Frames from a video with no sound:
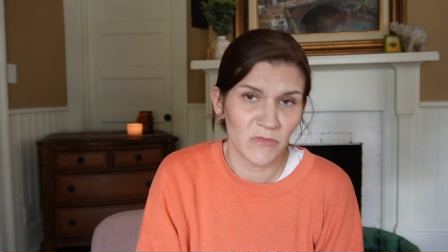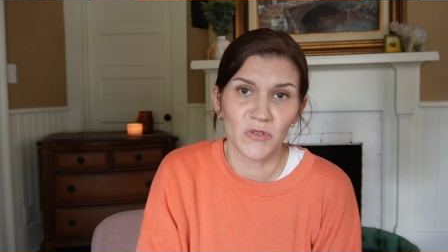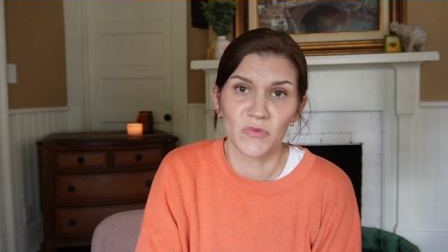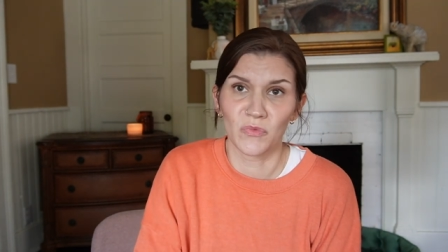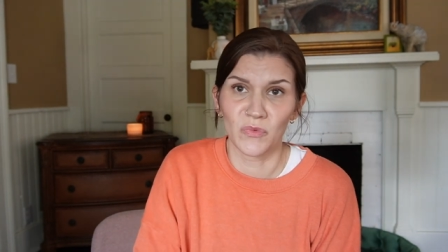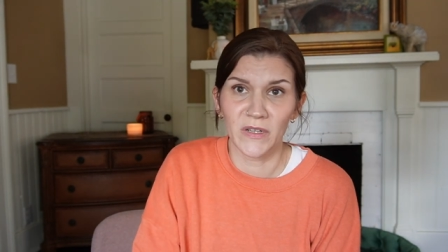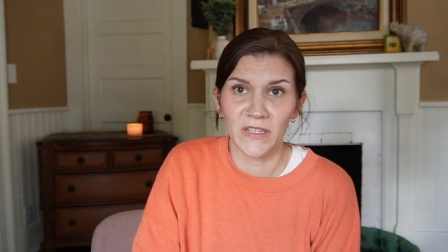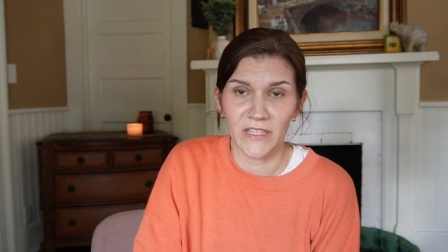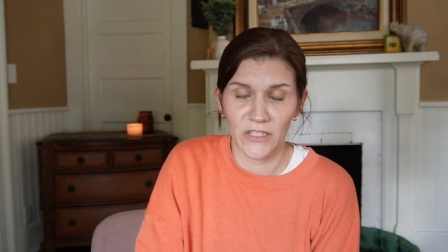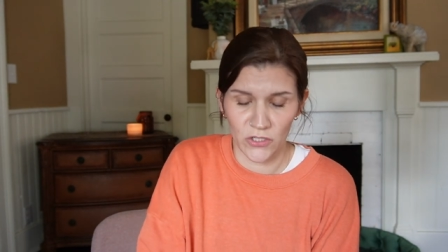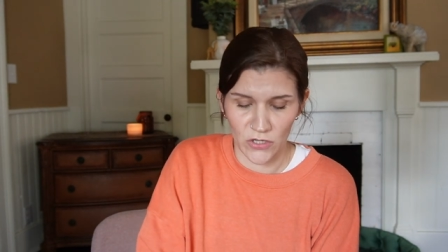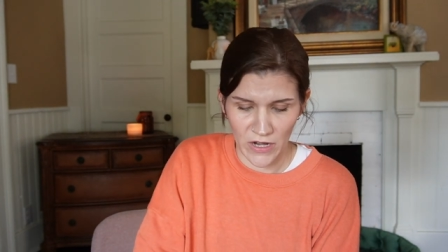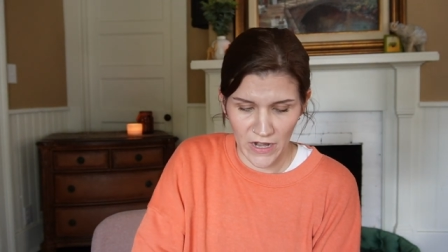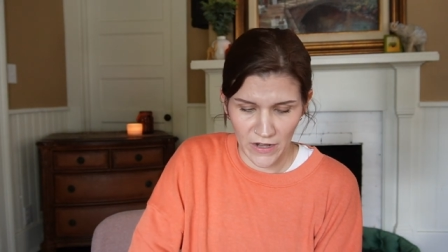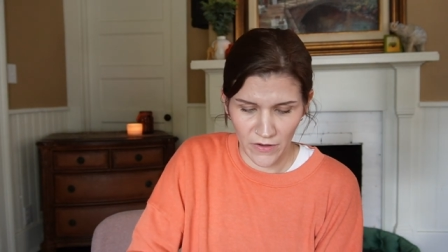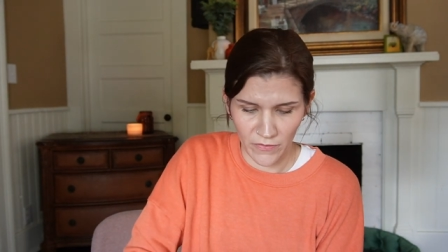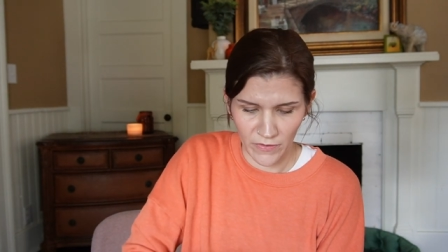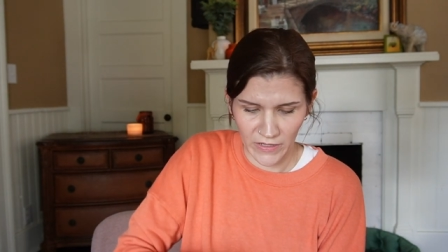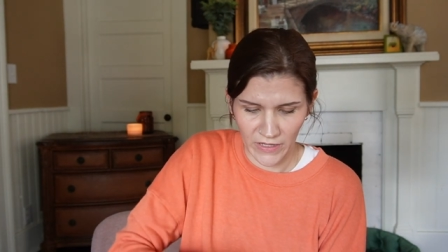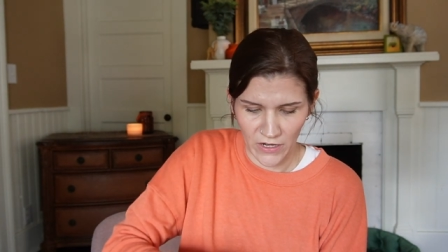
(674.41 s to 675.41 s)
really
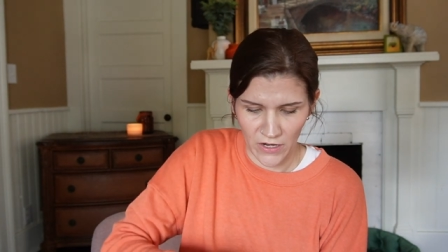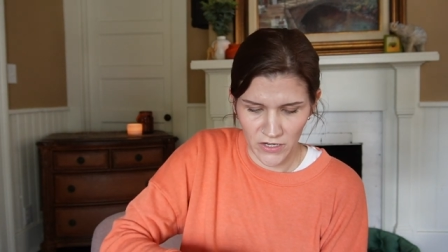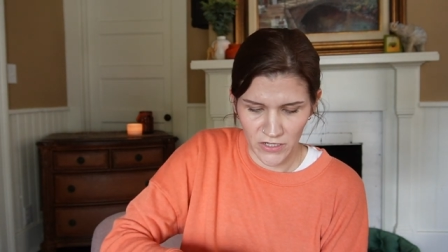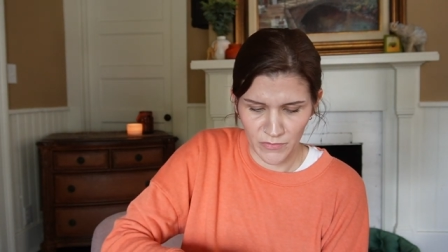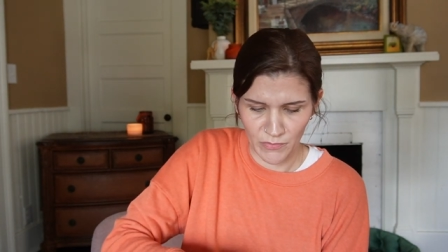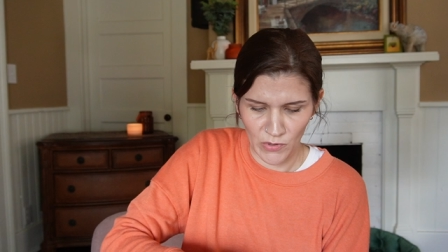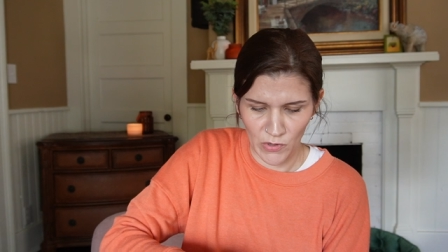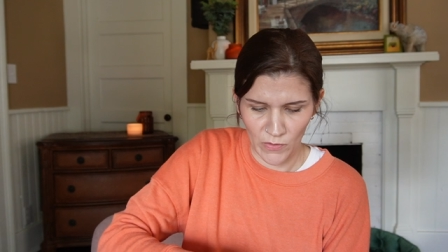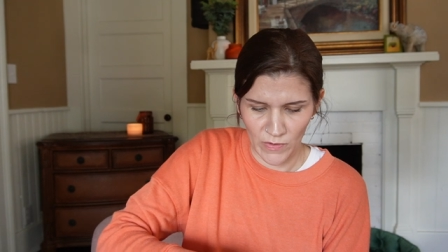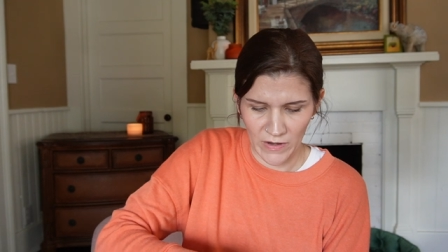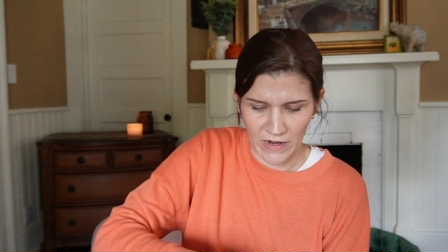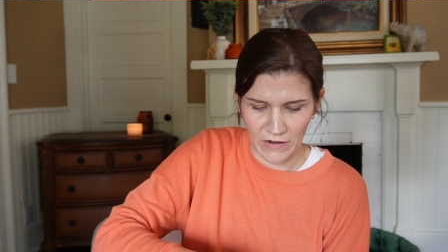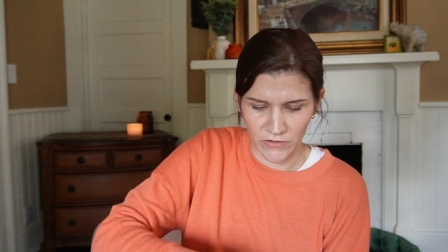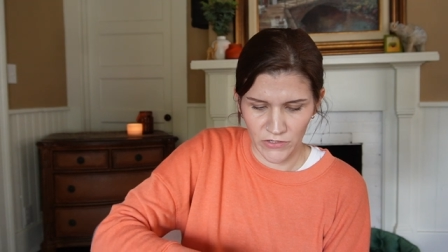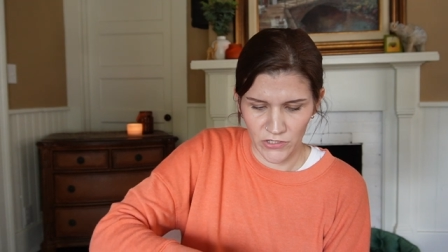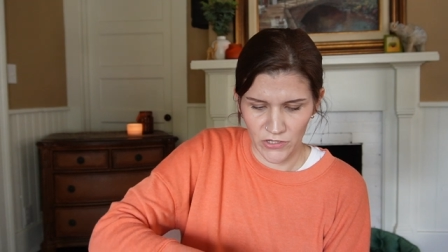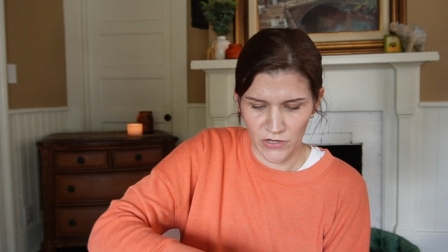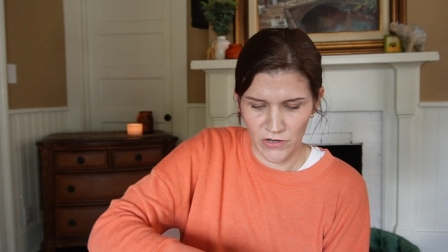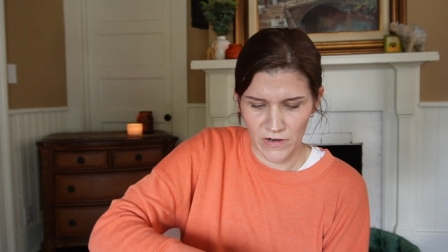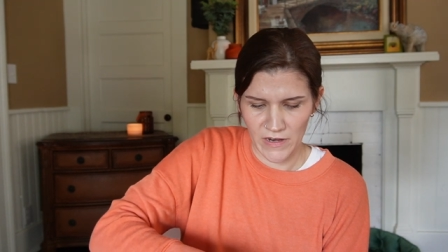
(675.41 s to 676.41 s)
trying really hard to pull one out
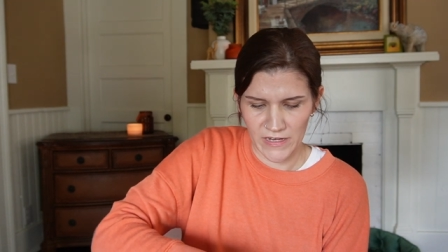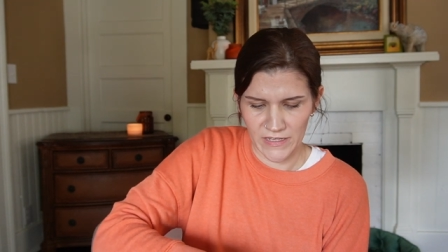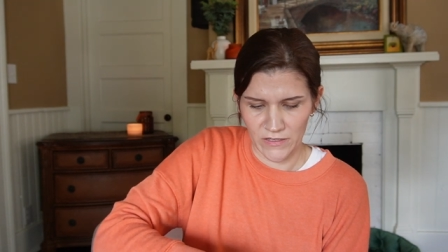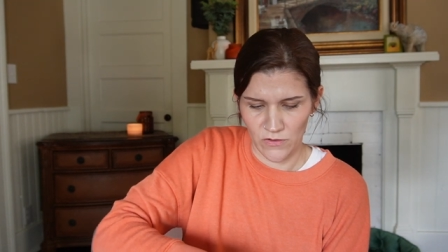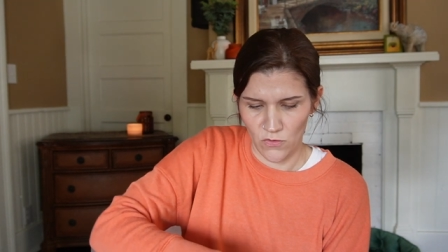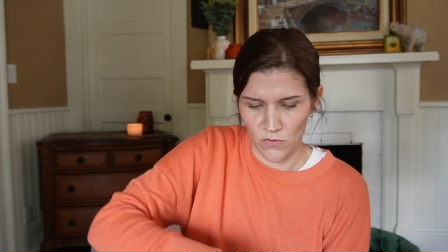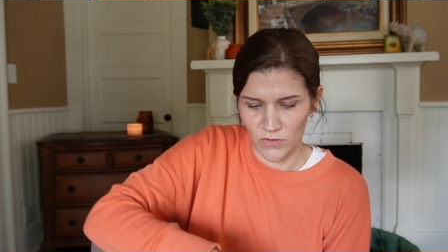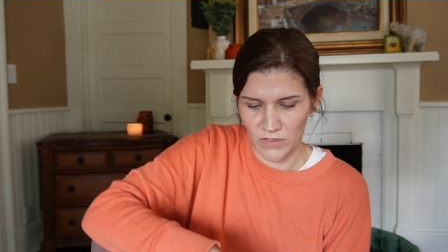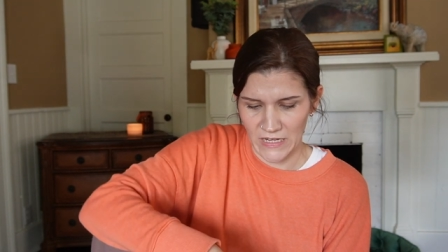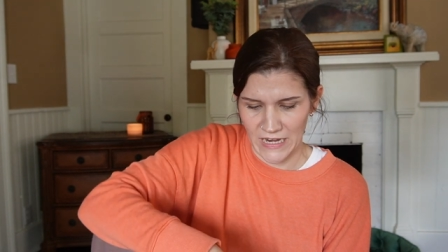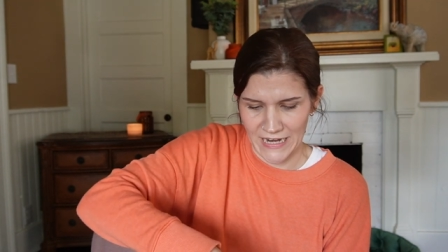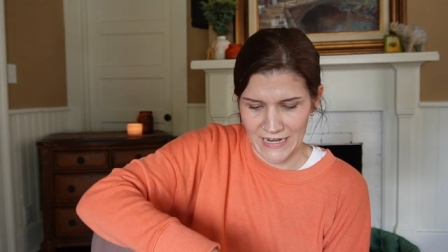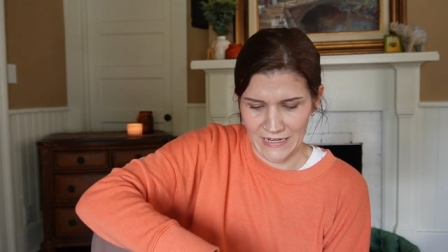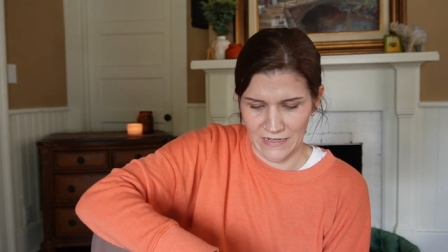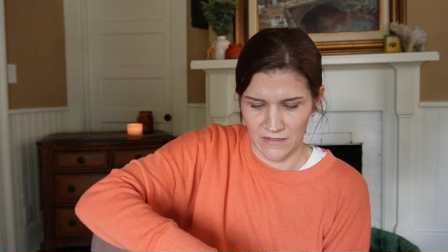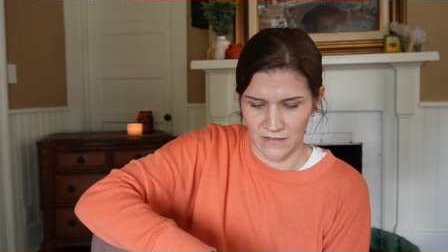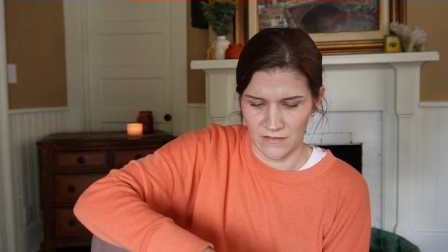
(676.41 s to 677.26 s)
to show you guys. Hold tight.